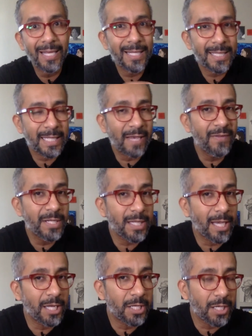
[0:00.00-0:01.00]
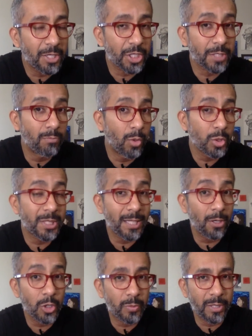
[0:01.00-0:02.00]
7 to 8 touches. Most
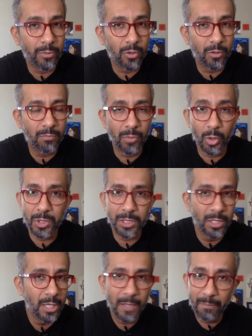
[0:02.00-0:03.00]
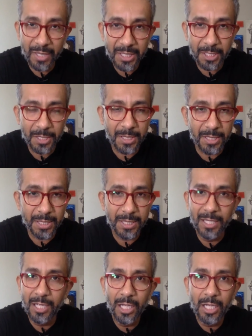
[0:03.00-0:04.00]
salespeople, most
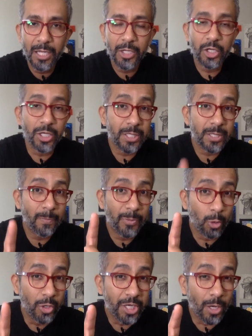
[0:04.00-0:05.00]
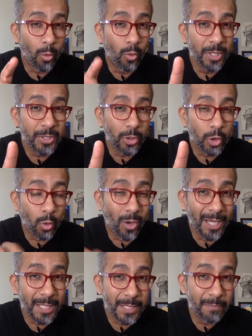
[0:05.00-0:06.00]
businesses just reach out once or
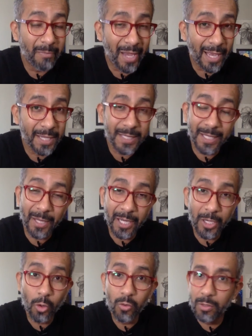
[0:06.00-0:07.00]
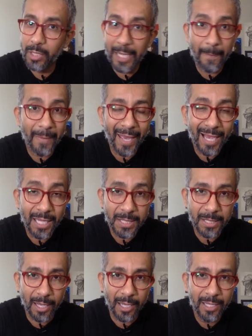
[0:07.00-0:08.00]
twice max, and they don't get
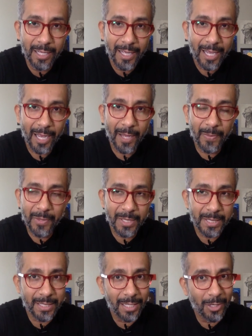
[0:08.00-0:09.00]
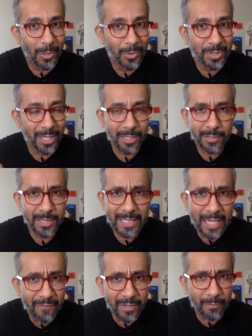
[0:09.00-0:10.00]
past that. And the sales, like
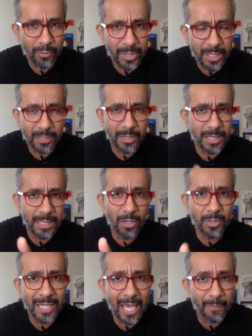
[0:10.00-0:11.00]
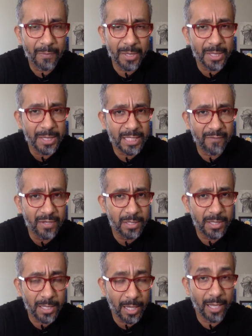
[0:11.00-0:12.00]
70% of the sales, happen in the
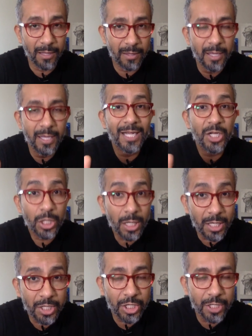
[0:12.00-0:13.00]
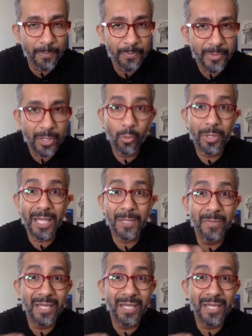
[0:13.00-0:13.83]
7th to 8th touch, with